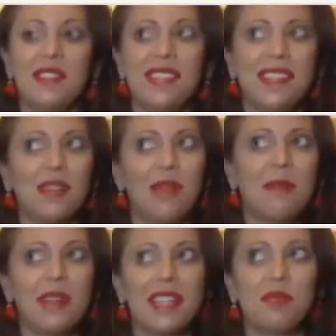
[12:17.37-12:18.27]
The Dead
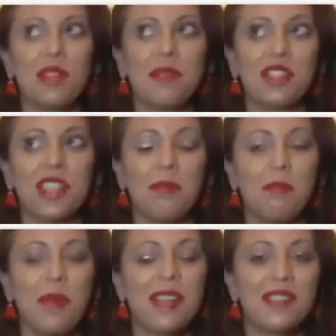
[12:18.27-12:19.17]
Rabbit is pretty much like the
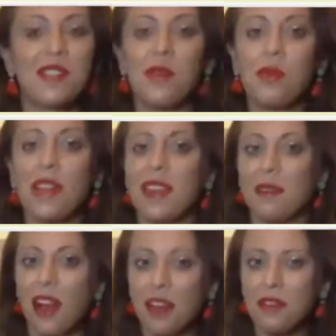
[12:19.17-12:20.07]
best known one that
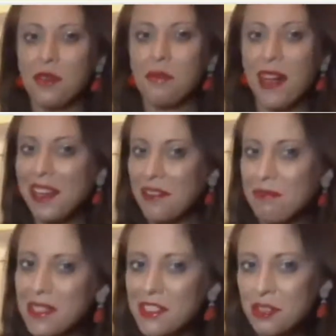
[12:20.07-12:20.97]
a lot of you might have
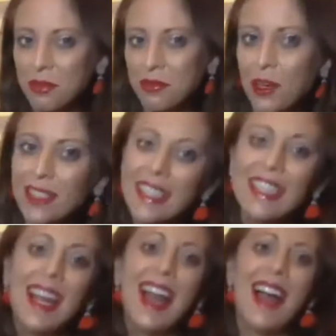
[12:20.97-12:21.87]
been to before.
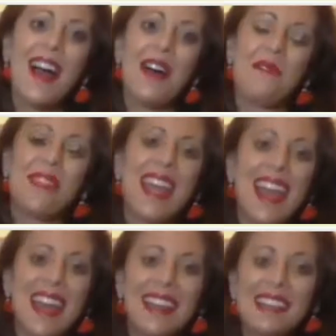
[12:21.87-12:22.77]
And
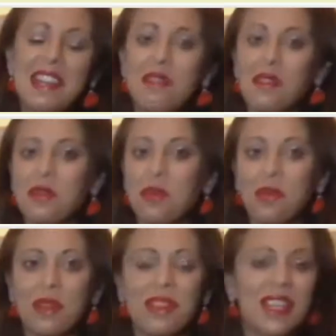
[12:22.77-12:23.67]
I've also worked
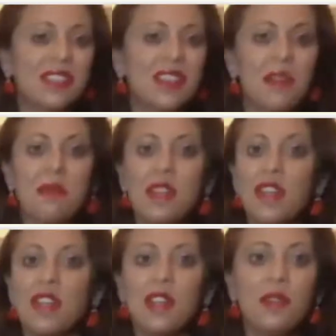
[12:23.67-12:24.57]
with like some
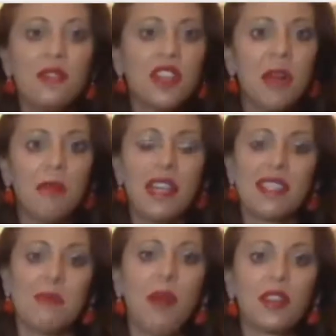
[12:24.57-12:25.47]
huge companies
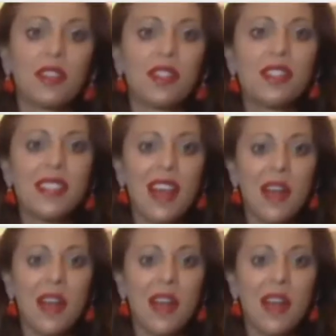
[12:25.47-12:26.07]
and partners.